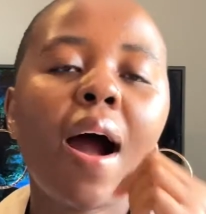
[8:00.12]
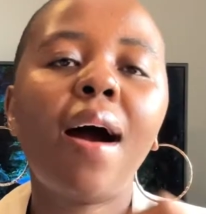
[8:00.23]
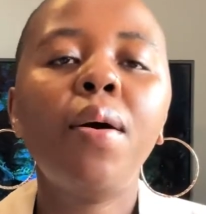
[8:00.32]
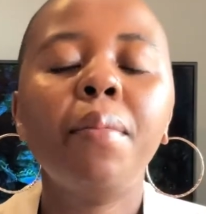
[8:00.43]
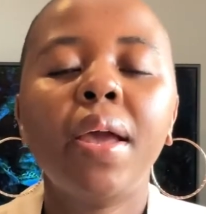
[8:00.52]

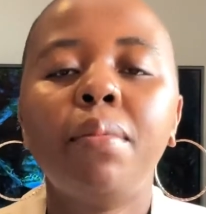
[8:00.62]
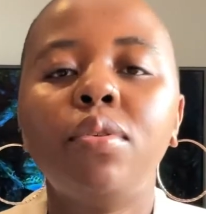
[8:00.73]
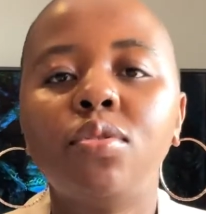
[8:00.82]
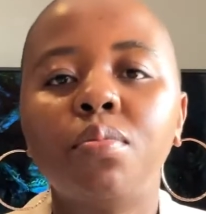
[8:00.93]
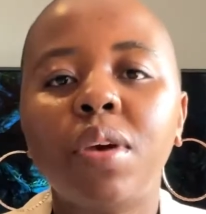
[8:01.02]
how I'm
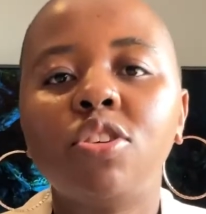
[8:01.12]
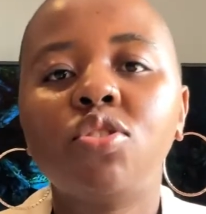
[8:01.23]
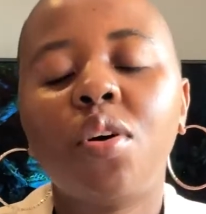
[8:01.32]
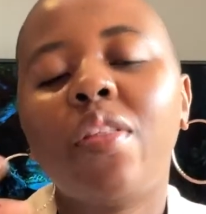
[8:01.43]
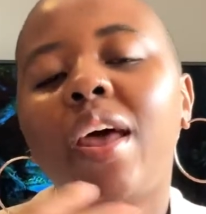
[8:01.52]
able to make
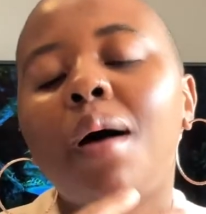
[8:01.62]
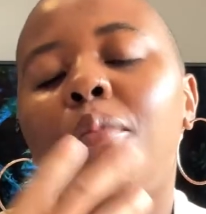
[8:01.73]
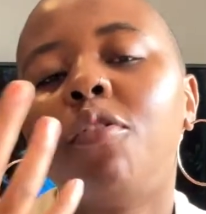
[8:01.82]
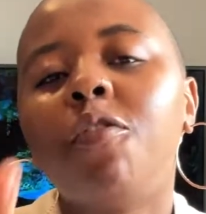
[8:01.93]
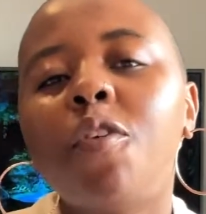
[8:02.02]
sure that
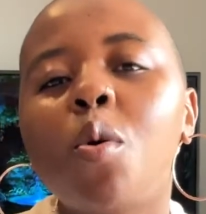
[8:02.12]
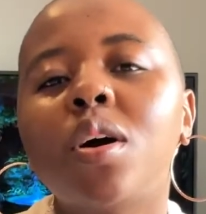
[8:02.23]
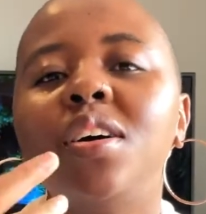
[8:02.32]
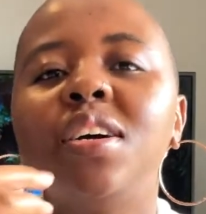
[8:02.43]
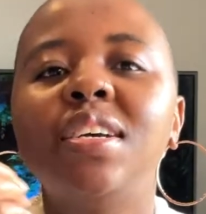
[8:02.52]
I'm on
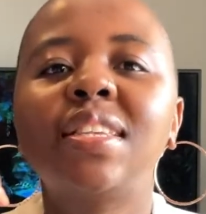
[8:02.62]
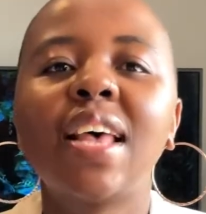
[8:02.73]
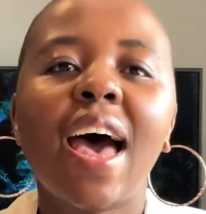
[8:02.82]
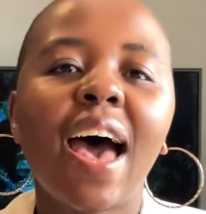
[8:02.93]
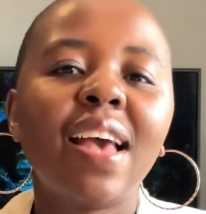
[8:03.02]
focus,
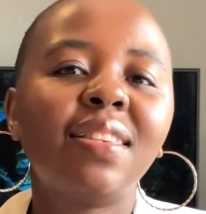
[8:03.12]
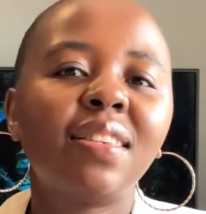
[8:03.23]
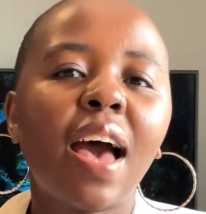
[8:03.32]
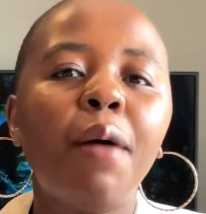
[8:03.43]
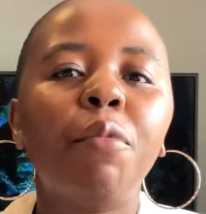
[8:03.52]

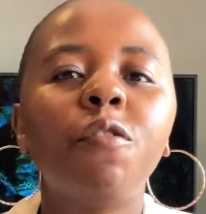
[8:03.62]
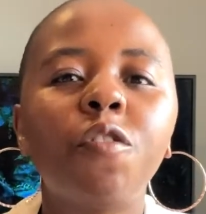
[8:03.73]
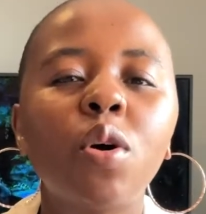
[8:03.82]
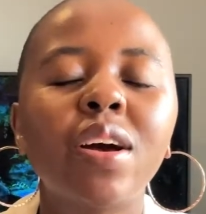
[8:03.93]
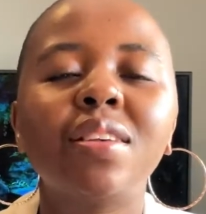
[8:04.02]
I'm on
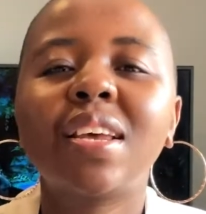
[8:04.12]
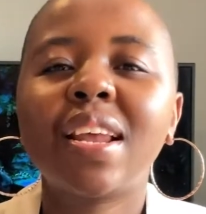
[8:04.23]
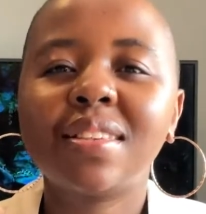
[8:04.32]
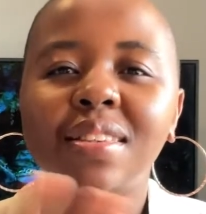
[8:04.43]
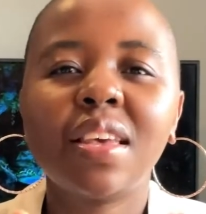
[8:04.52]
focus
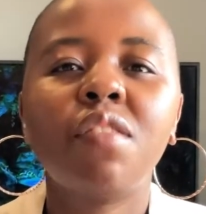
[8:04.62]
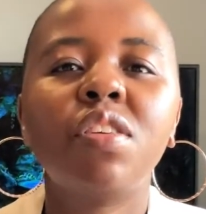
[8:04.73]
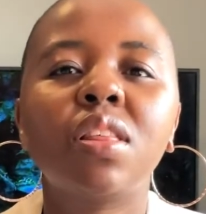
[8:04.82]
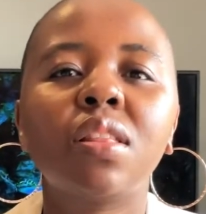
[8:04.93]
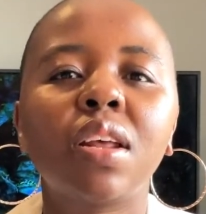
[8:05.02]
and I see
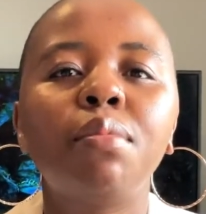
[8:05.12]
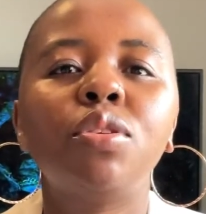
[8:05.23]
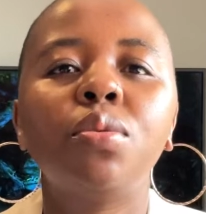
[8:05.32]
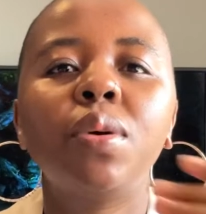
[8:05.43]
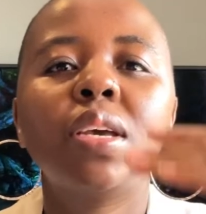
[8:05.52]
everything that
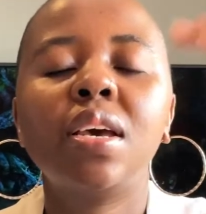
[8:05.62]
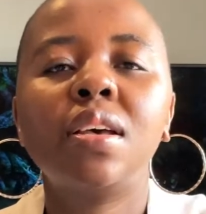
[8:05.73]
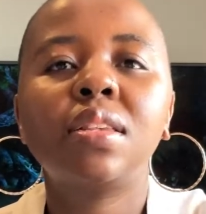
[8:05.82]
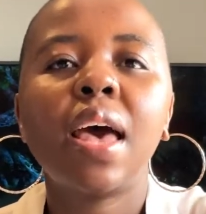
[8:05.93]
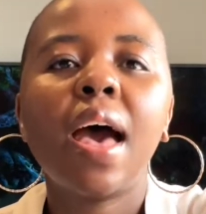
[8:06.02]
I'm doing
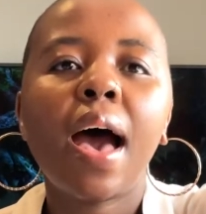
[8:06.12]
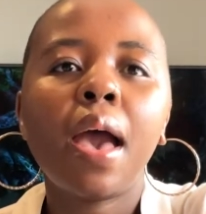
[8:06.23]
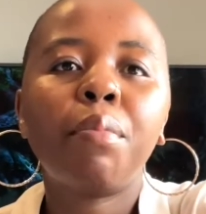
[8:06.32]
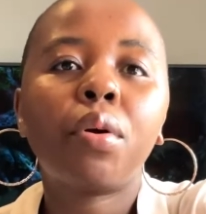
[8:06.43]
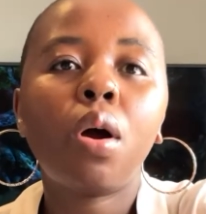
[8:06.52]
is
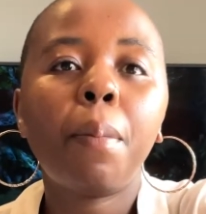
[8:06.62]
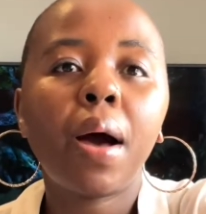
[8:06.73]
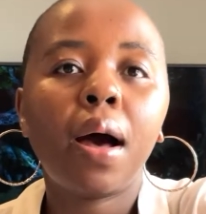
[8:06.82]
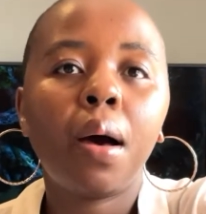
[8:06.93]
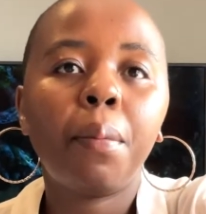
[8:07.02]
I prop
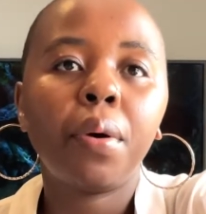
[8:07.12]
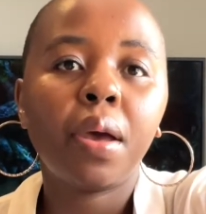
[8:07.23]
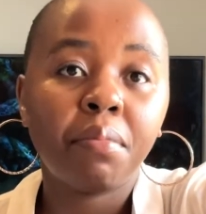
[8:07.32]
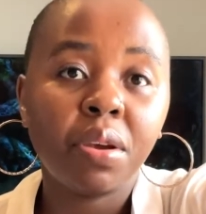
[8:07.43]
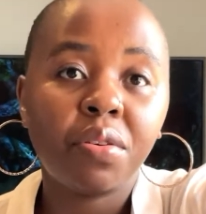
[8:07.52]
up
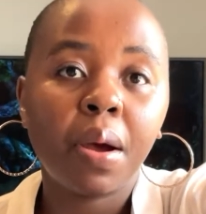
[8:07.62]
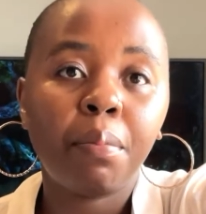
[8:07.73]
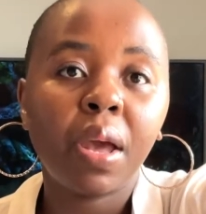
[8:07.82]
a mirror